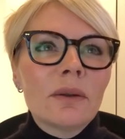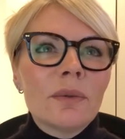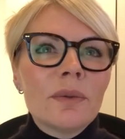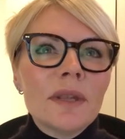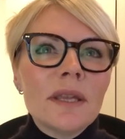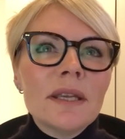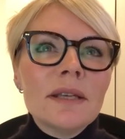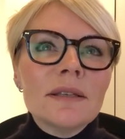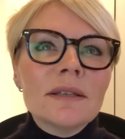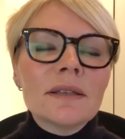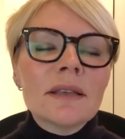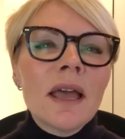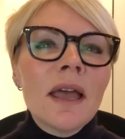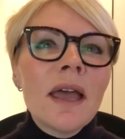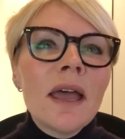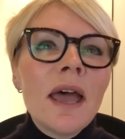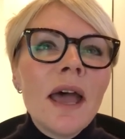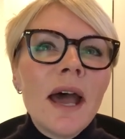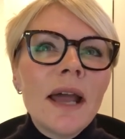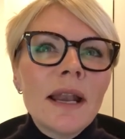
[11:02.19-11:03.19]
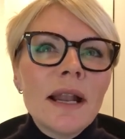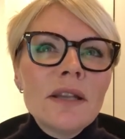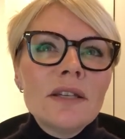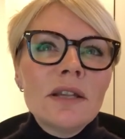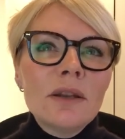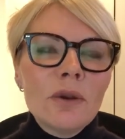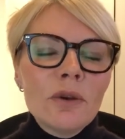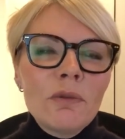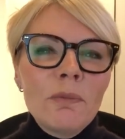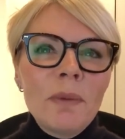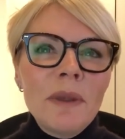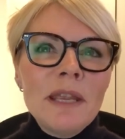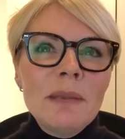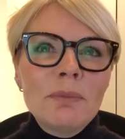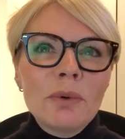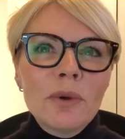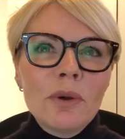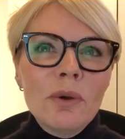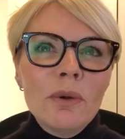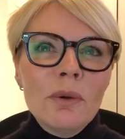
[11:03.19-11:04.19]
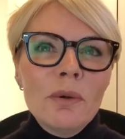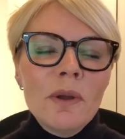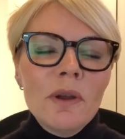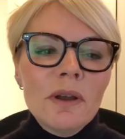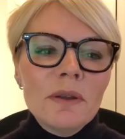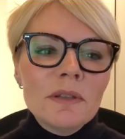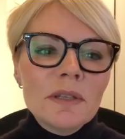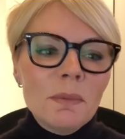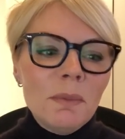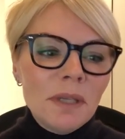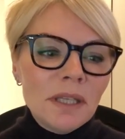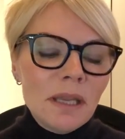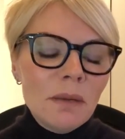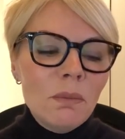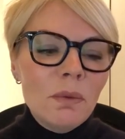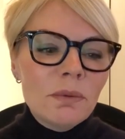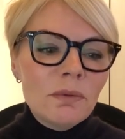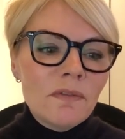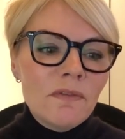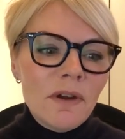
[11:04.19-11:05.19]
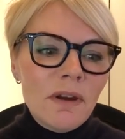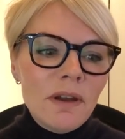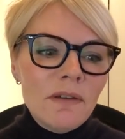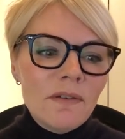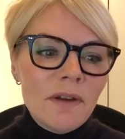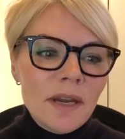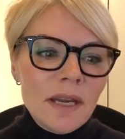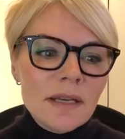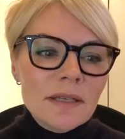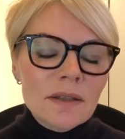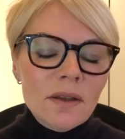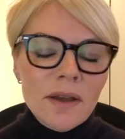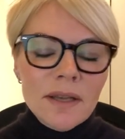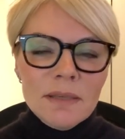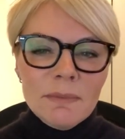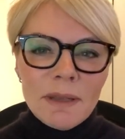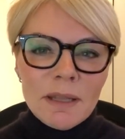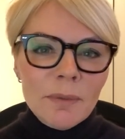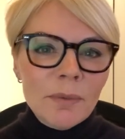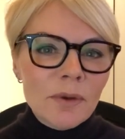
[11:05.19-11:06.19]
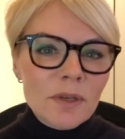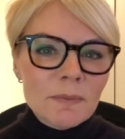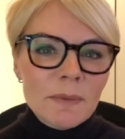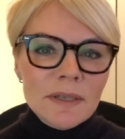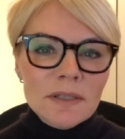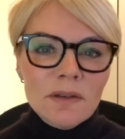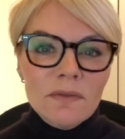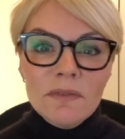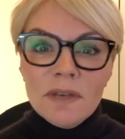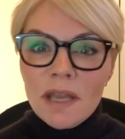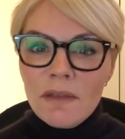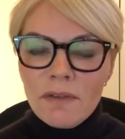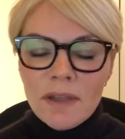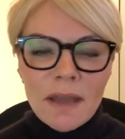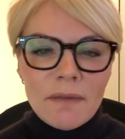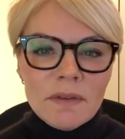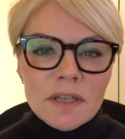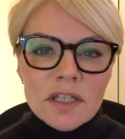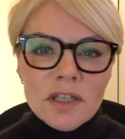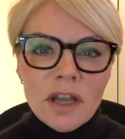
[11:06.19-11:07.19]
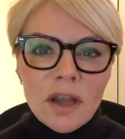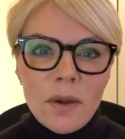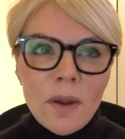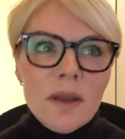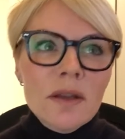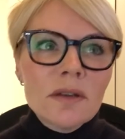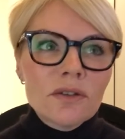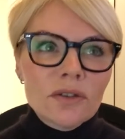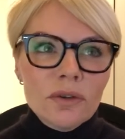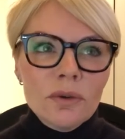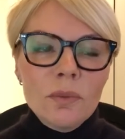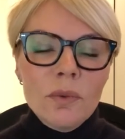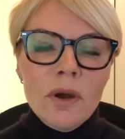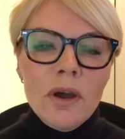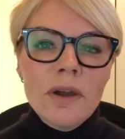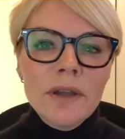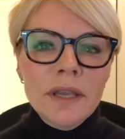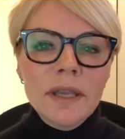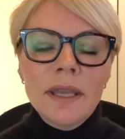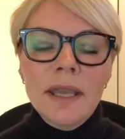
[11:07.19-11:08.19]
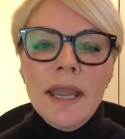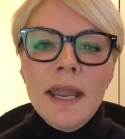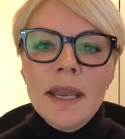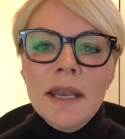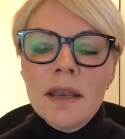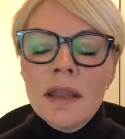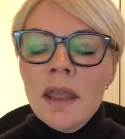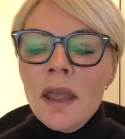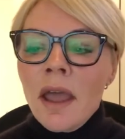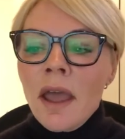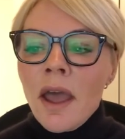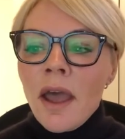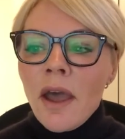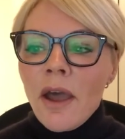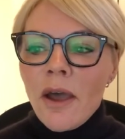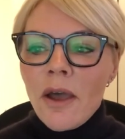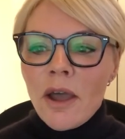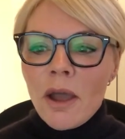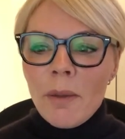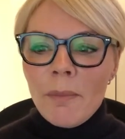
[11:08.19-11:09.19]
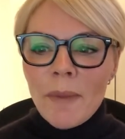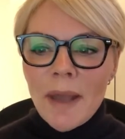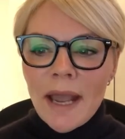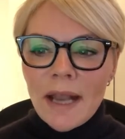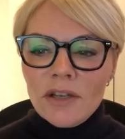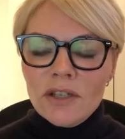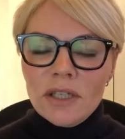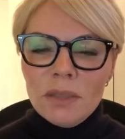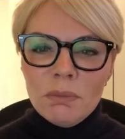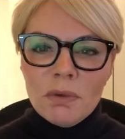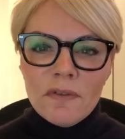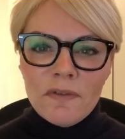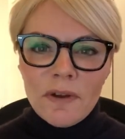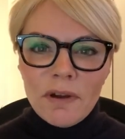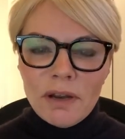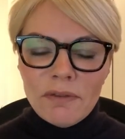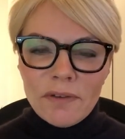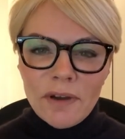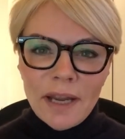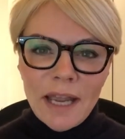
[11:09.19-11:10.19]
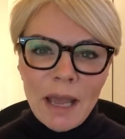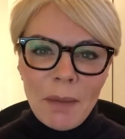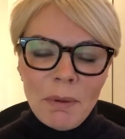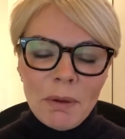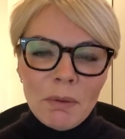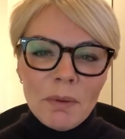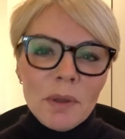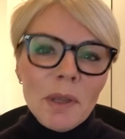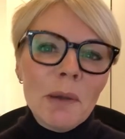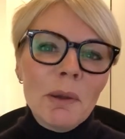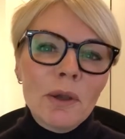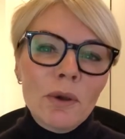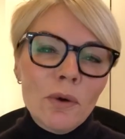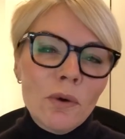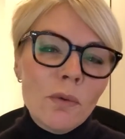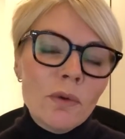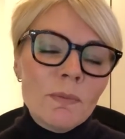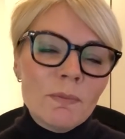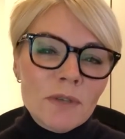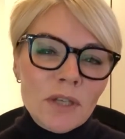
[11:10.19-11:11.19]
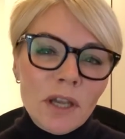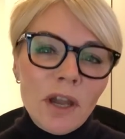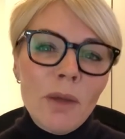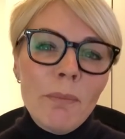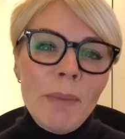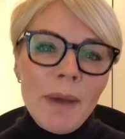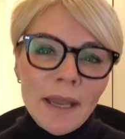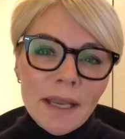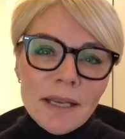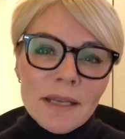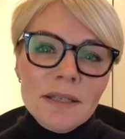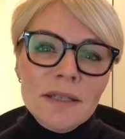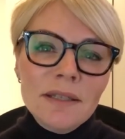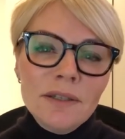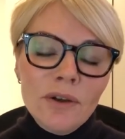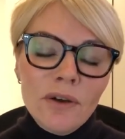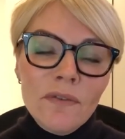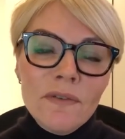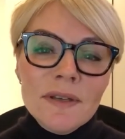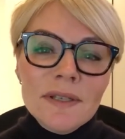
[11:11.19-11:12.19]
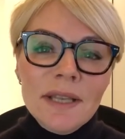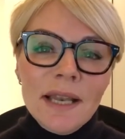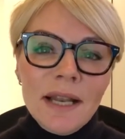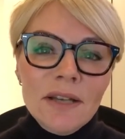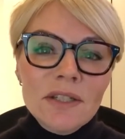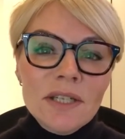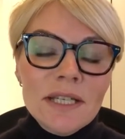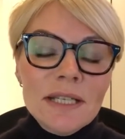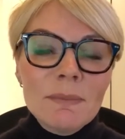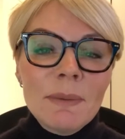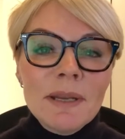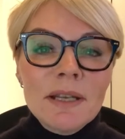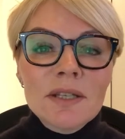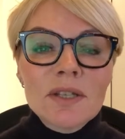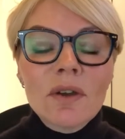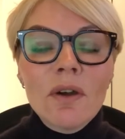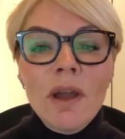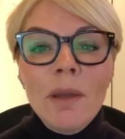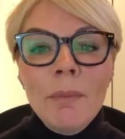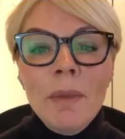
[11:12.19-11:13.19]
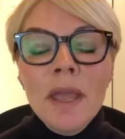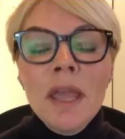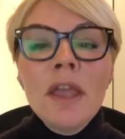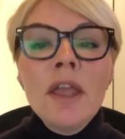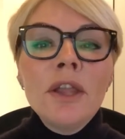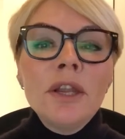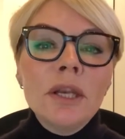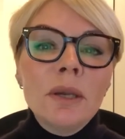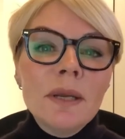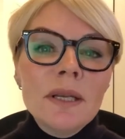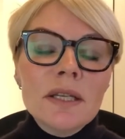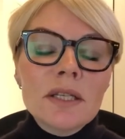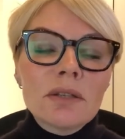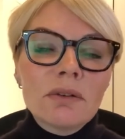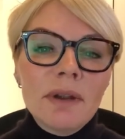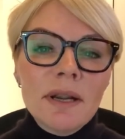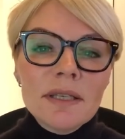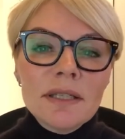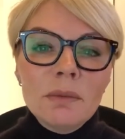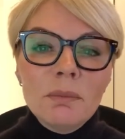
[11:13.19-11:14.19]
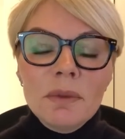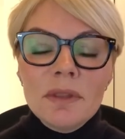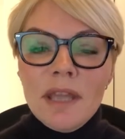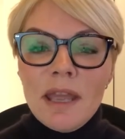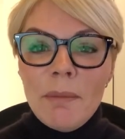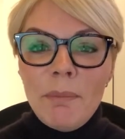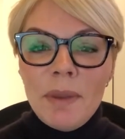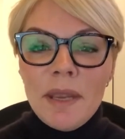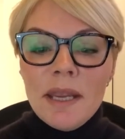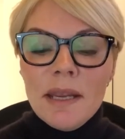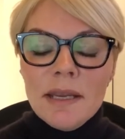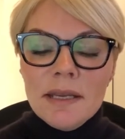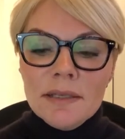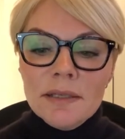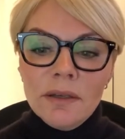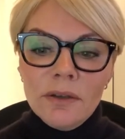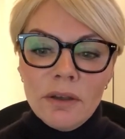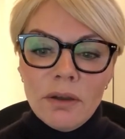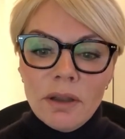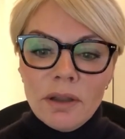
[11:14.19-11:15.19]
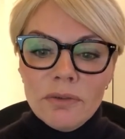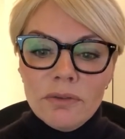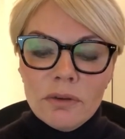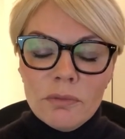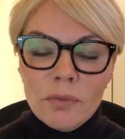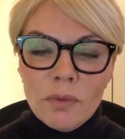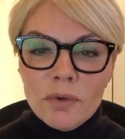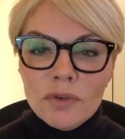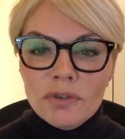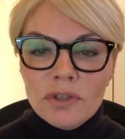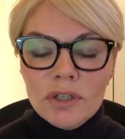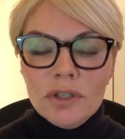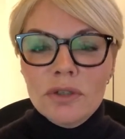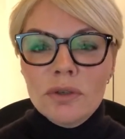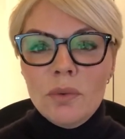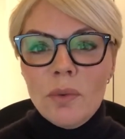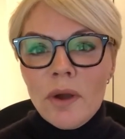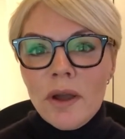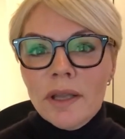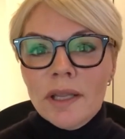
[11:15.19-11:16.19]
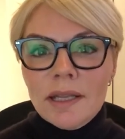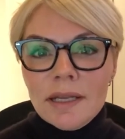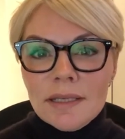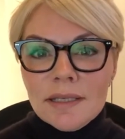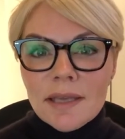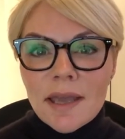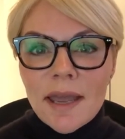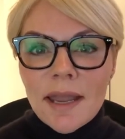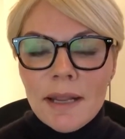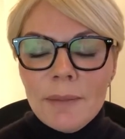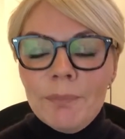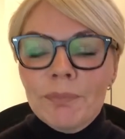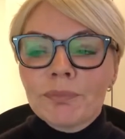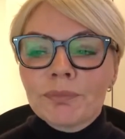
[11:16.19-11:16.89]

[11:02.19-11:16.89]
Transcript: on this. And actually, a lot of people who are, to begin with were very, very excited about the prospect of never having to go to work again. Um, actually, were very, very happy when they were called to go back into the office and actually spend time, you know, interacting with their peers and going through a more traditional working day.